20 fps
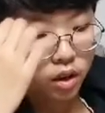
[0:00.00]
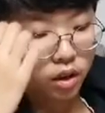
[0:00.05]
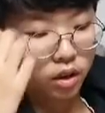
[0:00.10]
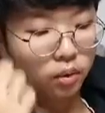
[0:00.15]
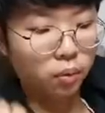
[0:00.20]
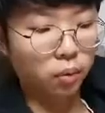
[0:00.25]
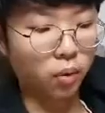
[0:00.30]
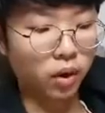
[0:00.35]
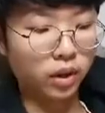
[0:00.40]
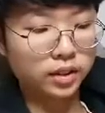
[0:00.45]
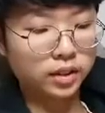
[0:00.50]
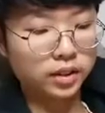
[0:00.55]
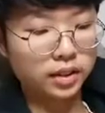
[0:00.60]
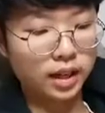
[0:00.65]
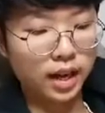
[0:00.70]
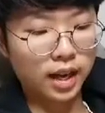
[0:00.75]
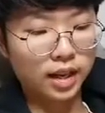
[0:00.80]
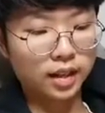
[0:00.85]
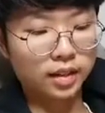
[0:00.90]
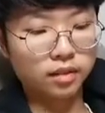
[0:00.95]
was
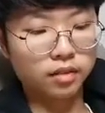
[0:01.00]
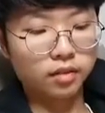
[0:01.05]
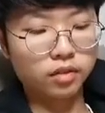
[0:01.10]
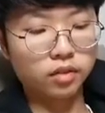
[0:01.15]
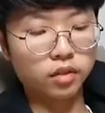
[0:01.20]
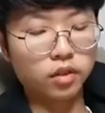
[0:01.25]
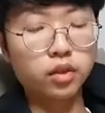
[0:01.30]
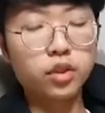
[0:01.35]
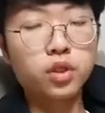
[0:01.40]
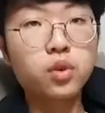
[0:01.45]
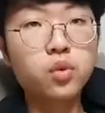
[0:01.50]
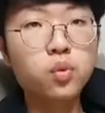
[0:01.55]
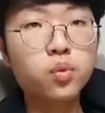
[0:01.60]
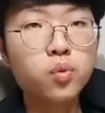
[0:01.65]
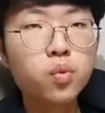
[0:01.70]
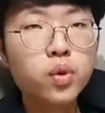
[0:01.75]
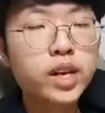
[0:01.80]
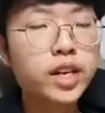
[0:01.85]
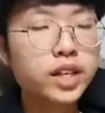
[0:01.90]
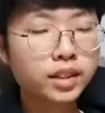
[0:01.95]
that
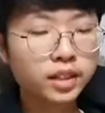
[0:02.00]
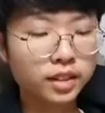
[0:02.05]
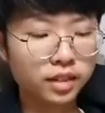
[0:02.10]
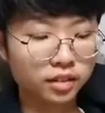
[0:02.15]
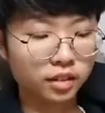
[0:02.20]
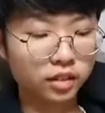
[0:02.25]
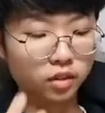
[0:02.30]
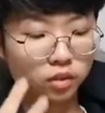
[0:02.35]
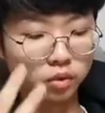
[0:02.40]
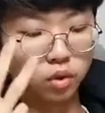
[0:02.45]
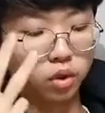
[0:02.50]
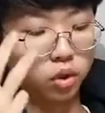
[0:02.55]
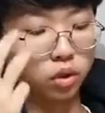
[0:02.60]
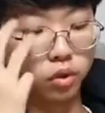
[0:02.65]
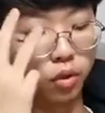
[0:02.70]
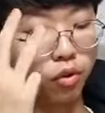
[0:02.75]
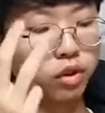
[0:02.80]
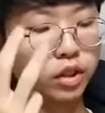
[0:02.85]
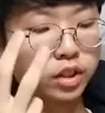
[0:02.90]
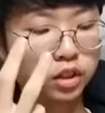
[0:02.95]
three in the
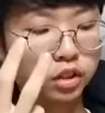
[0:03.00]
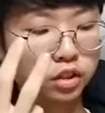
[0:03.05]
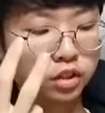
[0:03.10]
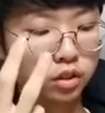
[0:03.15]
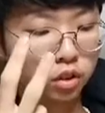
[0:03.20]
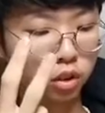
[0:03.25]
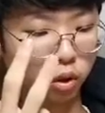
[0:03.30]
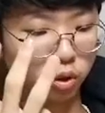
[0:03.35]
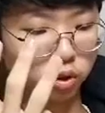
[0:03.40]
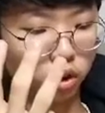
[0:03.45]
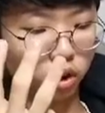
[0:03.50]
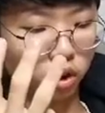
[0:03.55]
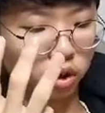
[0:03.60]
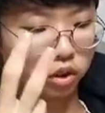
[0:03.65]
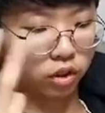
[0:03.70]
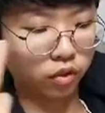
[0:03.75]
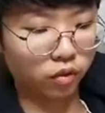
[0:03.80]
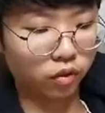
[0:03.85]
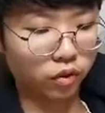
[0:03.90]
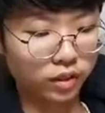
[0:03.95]
three close
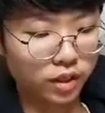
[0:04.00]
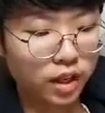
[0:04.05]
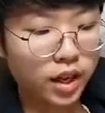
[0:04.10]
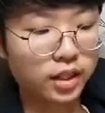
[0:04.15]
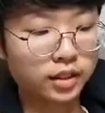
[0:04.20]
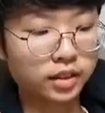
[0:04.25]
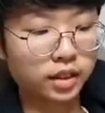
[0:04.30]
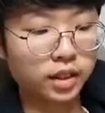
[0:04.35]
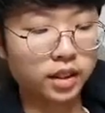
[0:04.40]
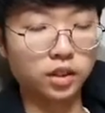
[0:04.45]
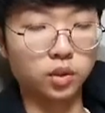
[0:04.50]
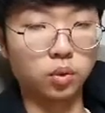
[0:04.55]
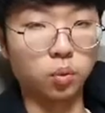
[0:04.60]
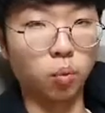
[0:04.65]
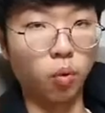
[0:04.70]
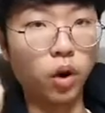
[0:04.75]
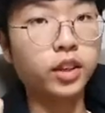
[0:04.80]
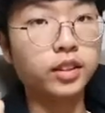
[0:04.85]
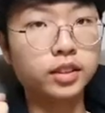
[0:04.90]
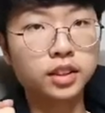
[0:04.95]
calls in three days is
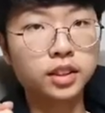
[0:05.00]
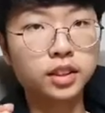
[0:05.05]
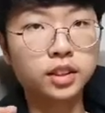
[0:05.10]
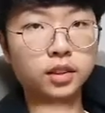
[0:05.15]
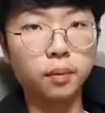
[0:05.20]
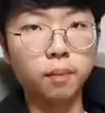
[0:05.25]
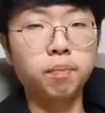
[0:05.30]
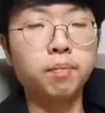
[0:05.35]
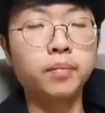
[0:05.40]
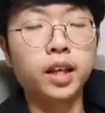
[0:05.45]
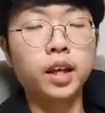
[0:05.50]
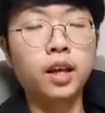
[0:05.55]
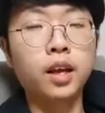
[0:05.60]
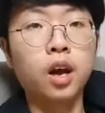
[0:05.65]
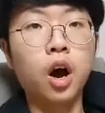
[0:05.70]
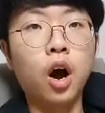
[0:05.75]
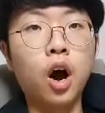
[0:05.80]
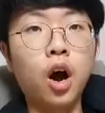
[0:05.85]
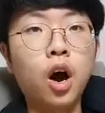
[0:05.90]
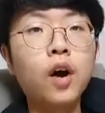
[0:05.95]
once
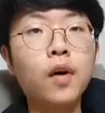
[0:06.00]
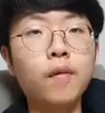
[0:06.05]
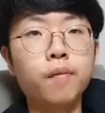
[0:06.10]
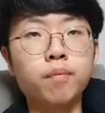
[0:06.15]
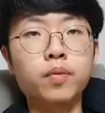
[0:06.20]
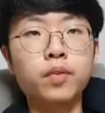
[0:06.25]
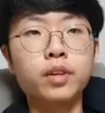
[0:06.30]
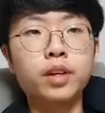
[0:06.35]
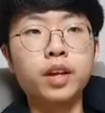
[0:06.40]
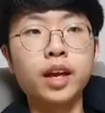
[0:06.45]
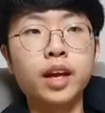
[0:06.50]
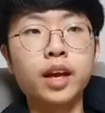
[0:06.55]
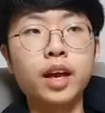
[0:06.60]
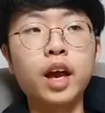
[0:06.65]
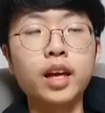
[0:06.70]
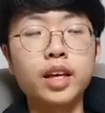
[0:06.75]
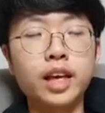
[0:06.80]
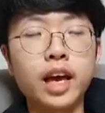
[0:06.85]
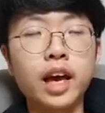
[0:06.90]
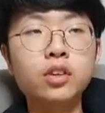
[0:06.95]
on
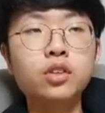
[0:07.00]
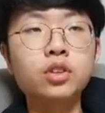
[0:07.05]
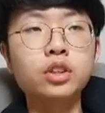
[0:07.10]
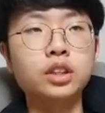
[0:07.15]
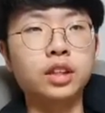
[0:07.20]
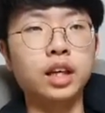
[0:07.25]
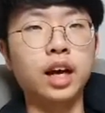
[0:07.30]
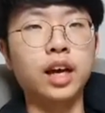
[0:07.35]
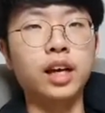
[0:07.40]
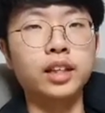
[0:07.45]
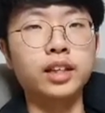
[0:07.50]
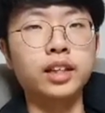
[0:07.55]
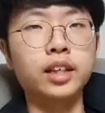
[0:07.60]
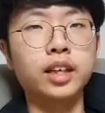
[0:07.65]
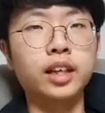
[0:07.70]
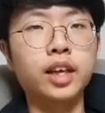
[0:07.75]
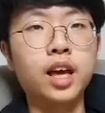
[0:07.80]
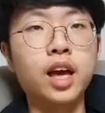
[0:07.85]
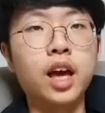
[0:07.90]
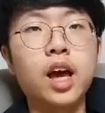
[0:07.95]
a hillside.
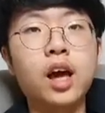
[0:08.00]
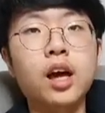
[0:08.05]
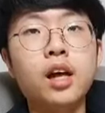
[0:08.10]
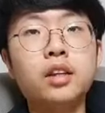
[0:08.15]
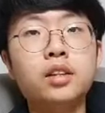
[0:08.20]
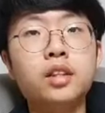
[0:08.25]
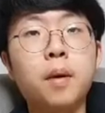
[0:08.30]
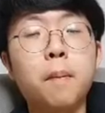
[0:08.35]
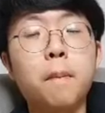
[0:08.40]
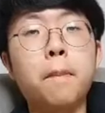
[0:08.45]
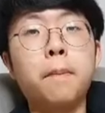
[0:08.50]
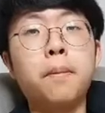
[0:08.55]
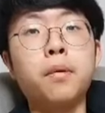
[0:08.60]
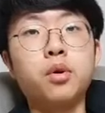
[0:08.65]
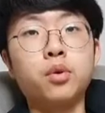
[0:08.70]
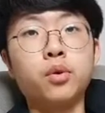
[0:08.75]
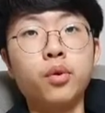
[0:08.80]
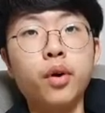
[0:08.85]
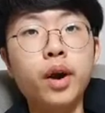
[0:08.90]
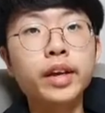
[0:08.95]
The
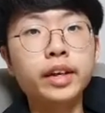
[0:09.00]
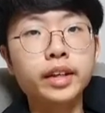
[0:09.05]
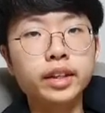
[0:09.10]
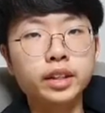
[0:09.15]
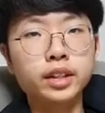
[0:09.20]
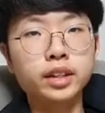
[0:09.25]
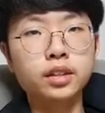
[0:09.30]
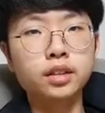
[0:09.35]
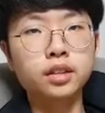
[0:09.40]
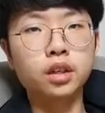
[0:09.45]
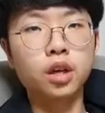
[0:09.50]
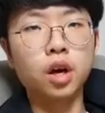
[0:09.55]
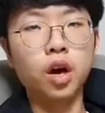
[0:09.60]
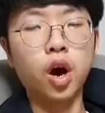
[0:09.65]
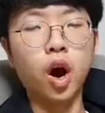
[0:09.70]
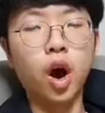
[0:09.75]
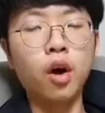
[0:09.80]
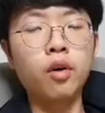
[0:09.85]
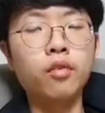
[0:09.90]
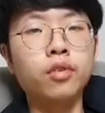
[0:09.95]
brakes
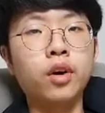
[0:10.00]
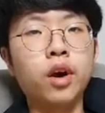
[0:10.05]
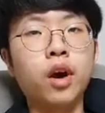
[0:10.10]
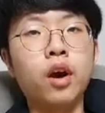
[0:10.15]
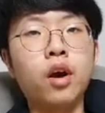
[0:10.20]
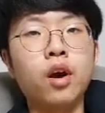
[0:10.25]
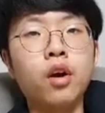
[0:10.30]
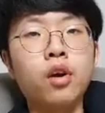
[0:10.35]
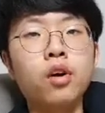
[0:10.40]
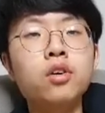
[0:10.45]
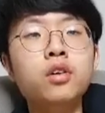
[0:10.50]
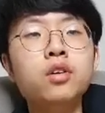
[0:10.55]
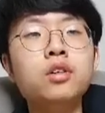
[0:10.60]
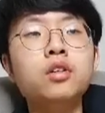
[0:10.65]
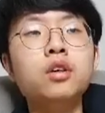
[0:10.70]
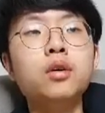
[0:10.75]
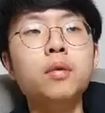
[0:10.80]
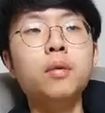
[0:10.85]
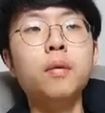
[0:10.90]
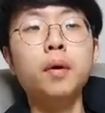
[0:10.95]
of her
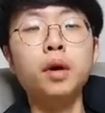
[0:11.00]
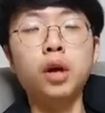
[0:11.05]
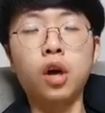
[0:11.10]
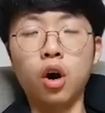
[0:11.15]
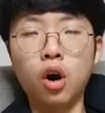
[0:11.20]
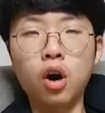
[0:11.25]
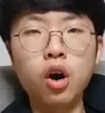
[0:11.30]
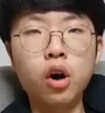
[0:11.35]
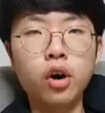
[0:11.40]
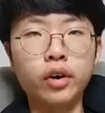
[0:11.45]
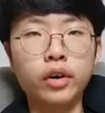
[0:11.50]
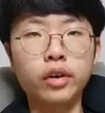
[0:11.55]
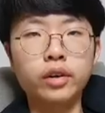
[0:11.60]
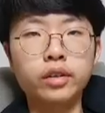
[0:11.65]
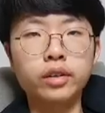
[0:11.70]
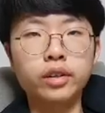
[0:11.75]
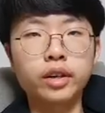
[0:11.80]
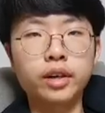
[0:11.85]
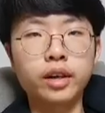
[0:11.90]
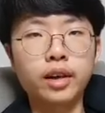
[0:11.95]
car
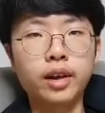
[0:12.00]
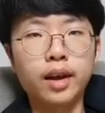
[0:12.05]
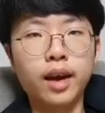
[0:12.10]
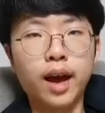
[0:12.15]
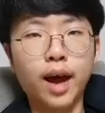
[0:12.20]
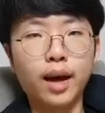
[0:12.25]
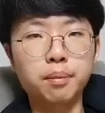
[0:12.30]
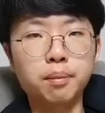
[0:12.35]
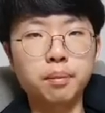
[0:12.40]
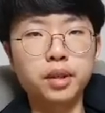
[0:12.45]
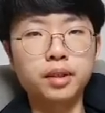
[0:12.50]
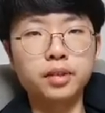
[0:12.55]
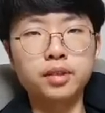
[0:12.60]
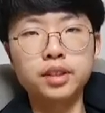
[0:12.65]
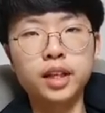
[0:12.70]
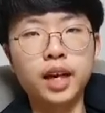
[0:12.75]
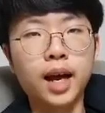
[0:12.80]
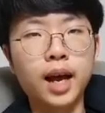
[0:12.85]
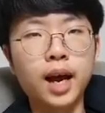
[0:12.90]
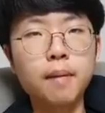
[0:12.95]
had been
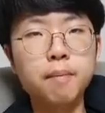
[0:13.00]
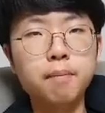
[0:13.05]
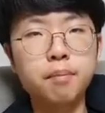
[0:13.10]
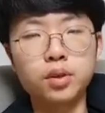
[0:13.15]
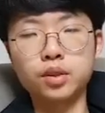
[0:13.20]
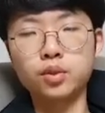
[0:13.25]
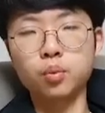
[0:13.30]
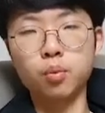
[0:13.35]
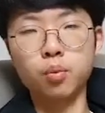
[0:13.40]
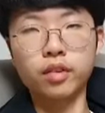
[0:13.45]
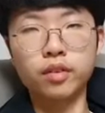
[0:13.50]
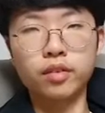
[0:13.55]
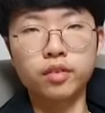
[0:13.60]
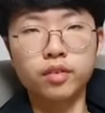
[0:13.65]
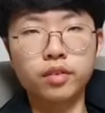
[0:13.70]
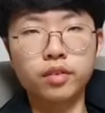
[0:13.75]
tampered with,